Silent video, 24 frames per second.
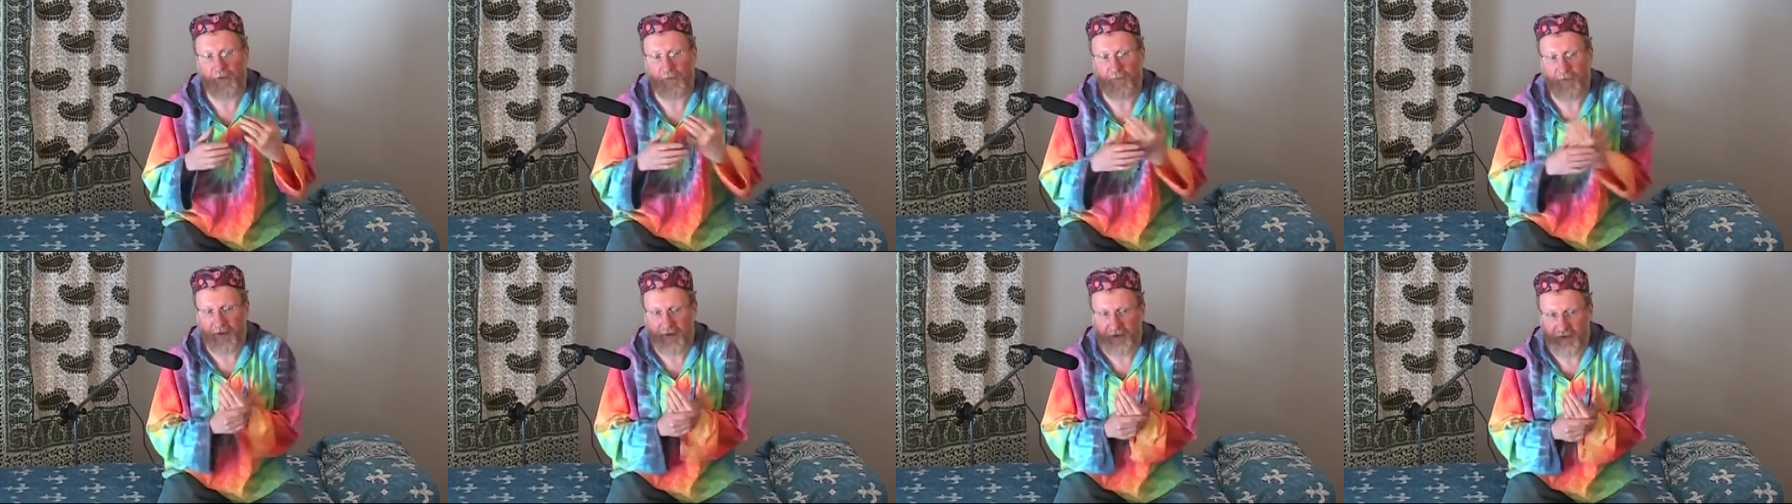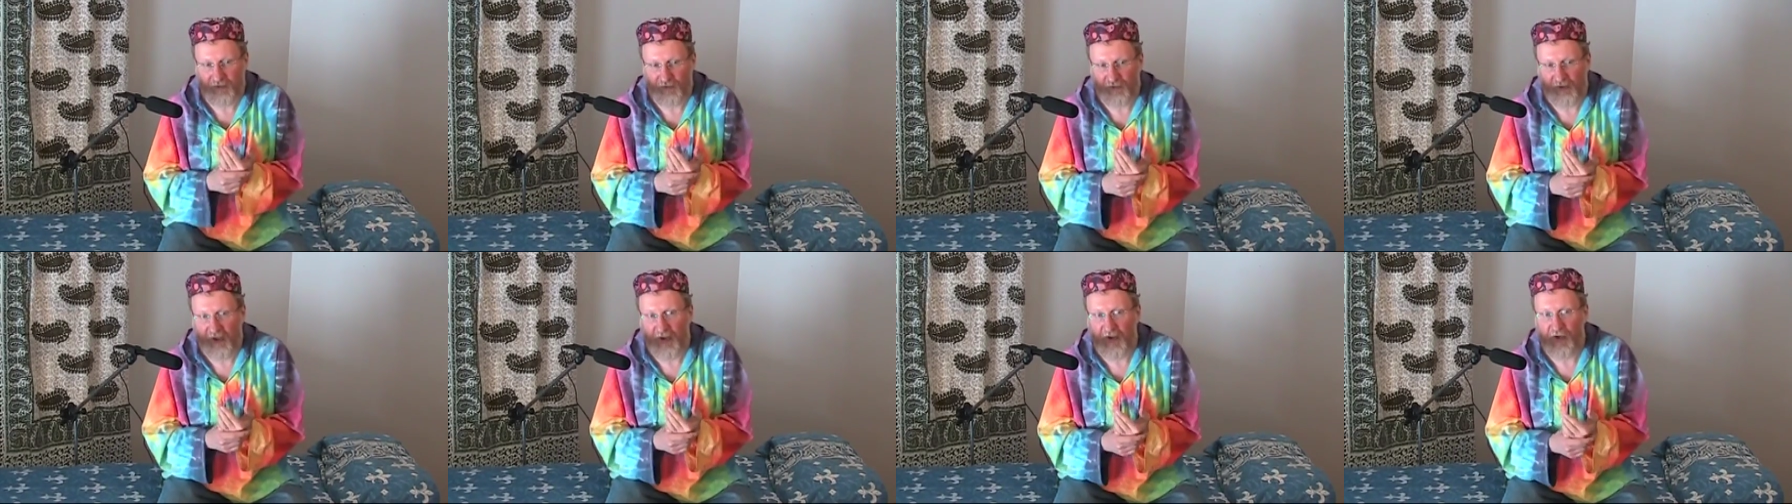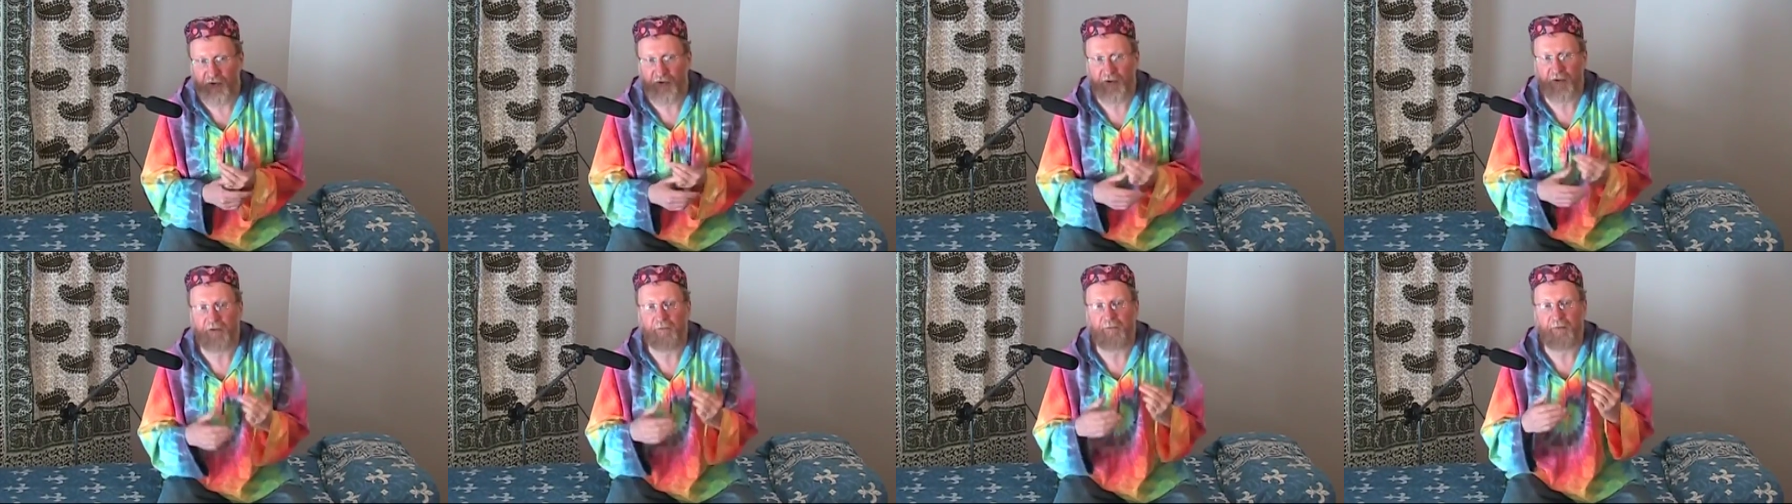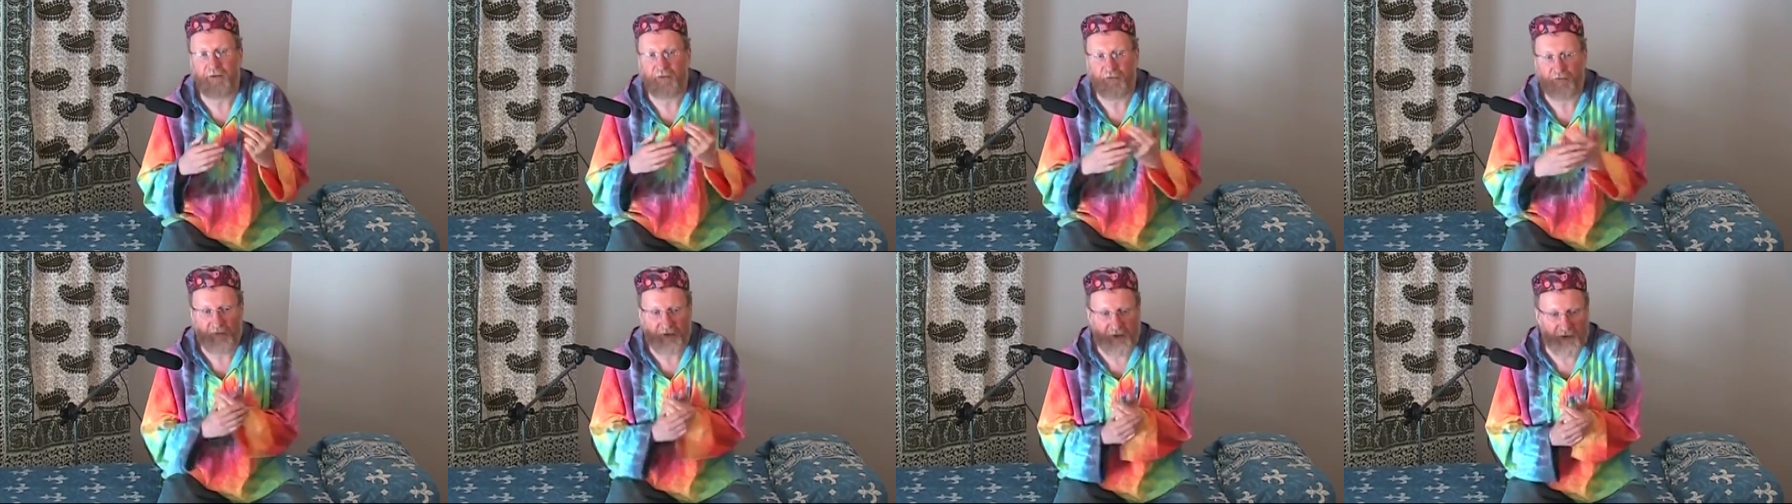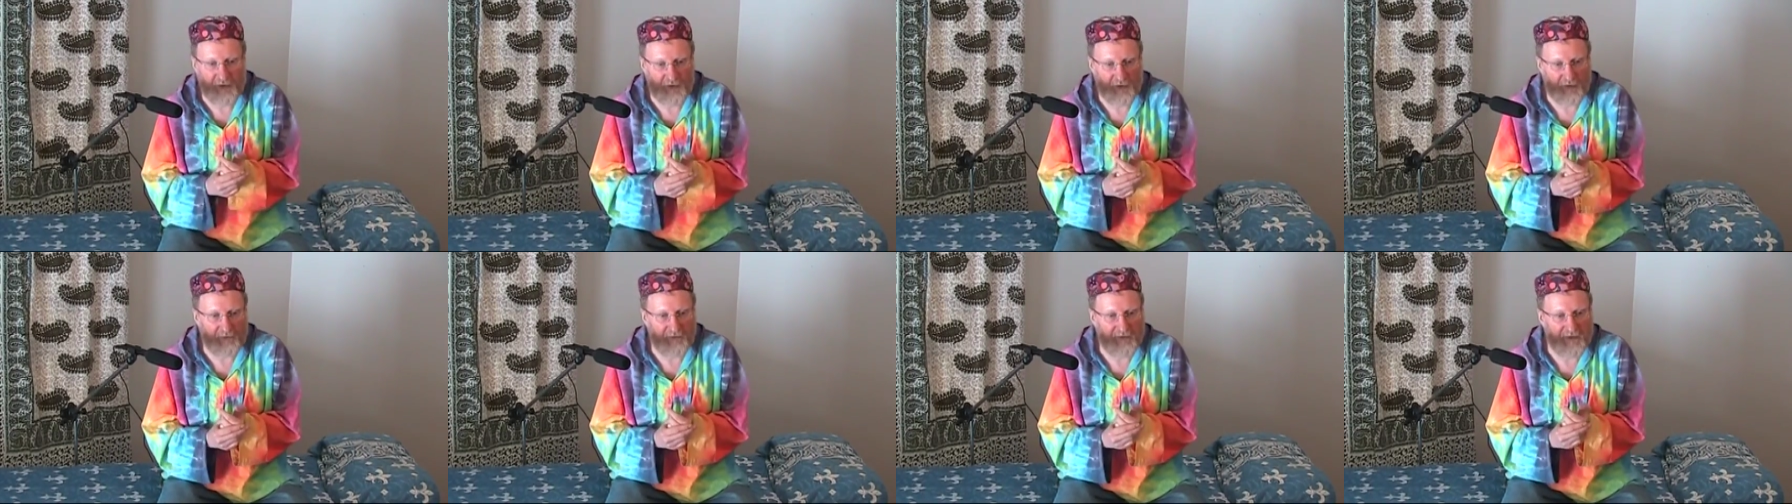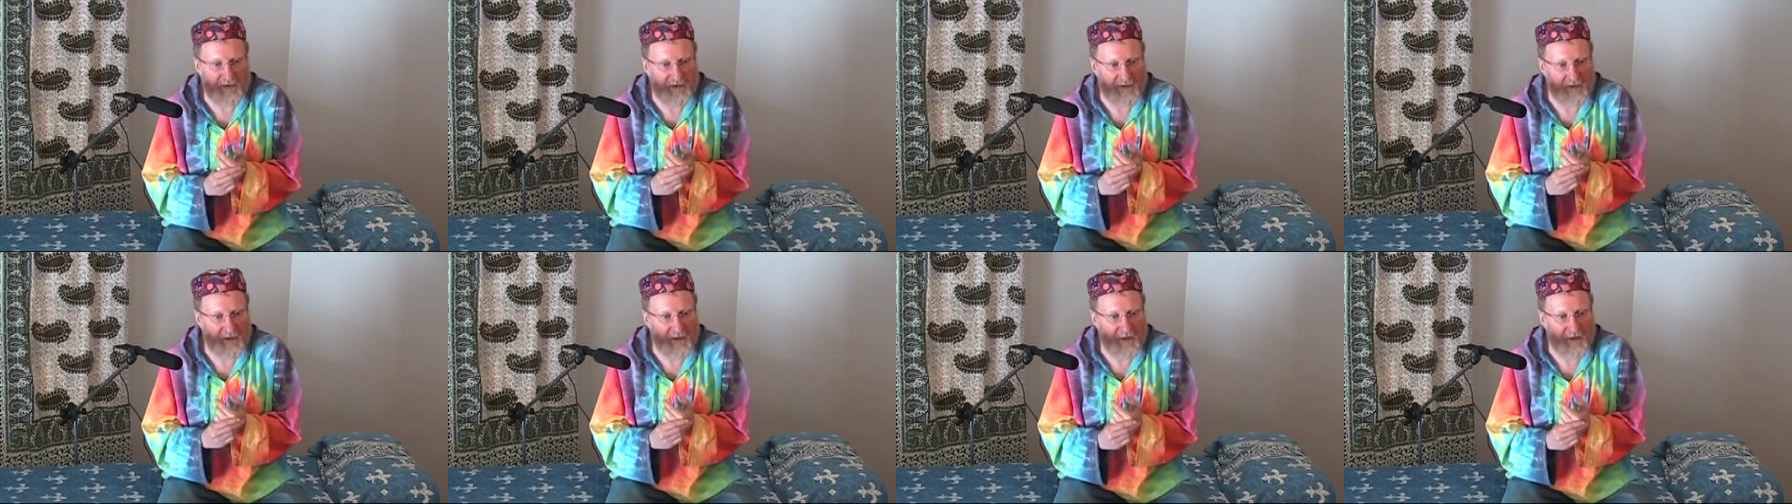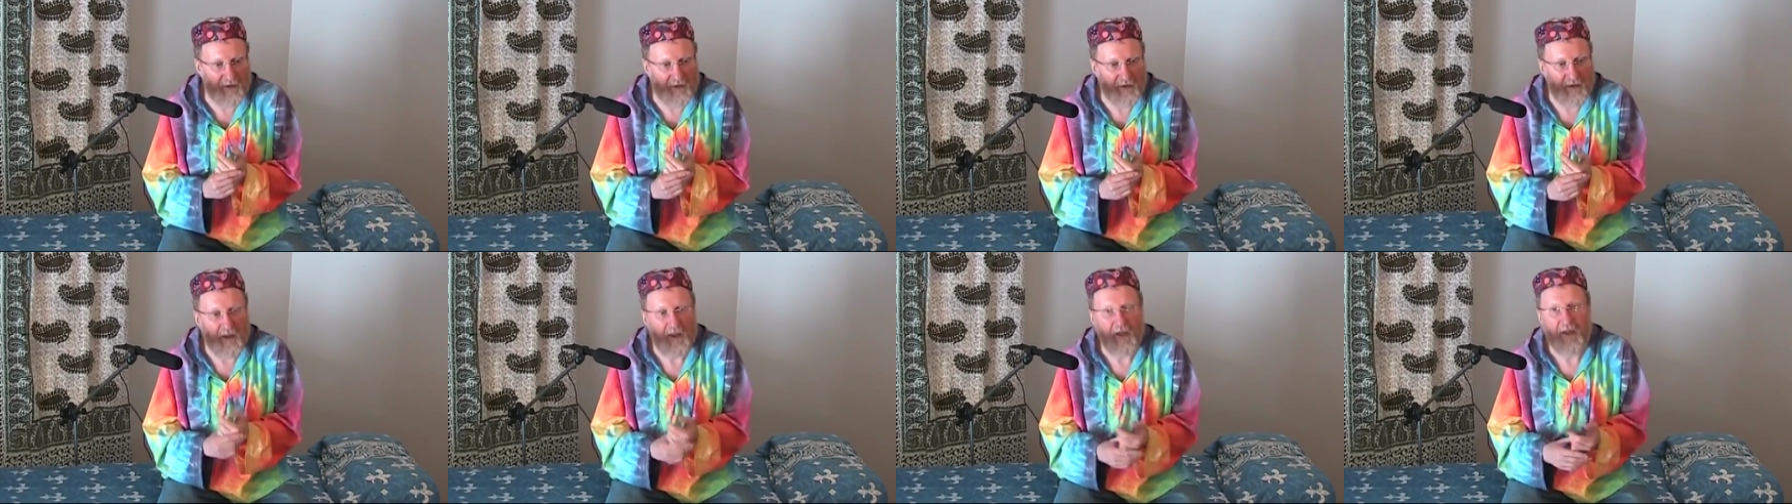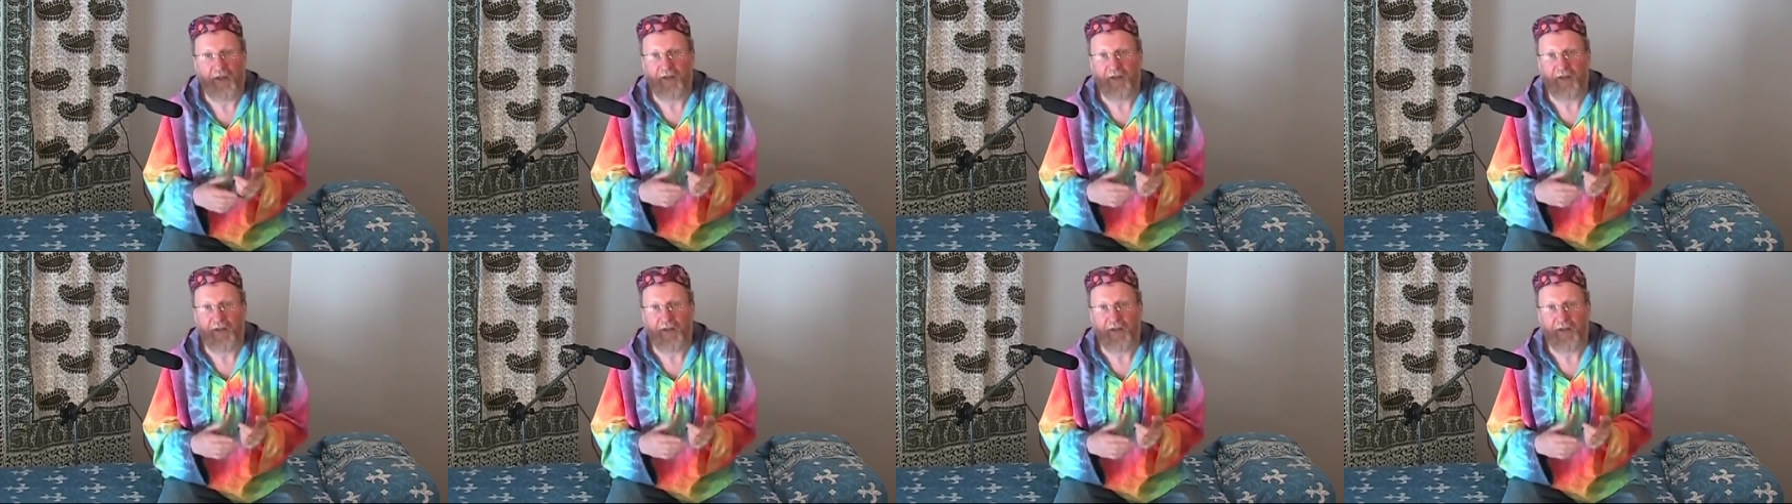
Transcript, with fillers: administration, moderation of the site,